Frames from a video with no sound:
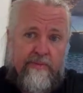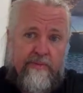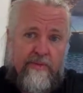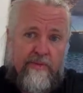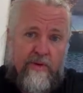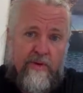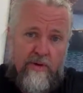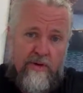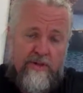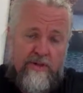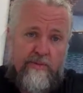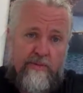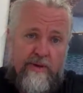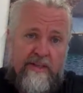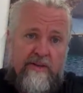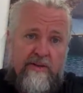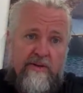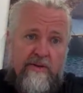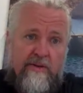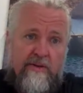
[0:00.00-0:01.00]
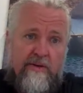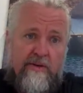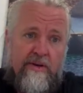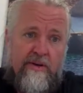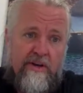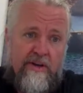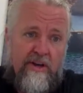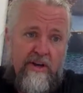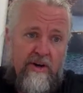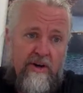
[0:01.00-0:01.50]
also when you
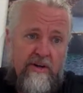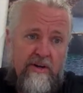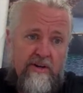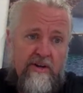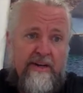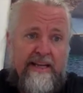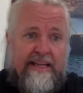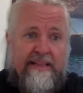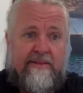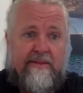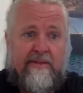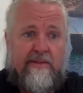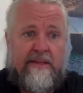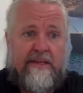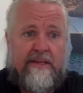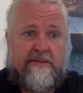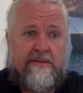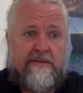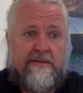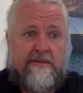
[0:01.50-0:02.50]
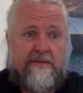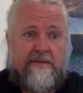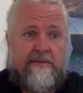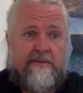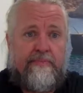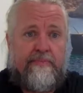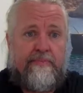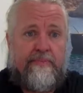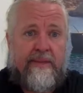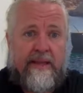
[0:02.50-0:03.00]
calculate on this,
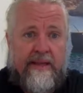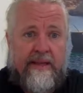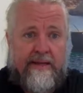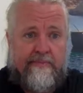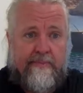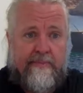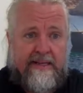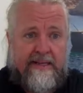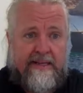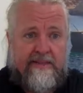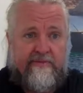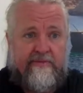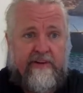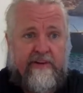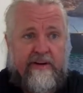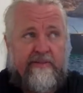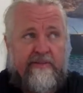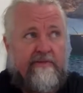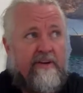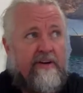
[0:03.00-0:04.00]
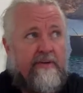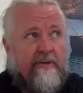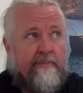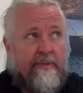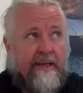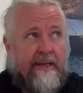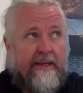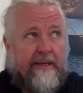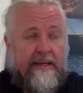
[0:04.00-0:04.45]
it makes a very, very big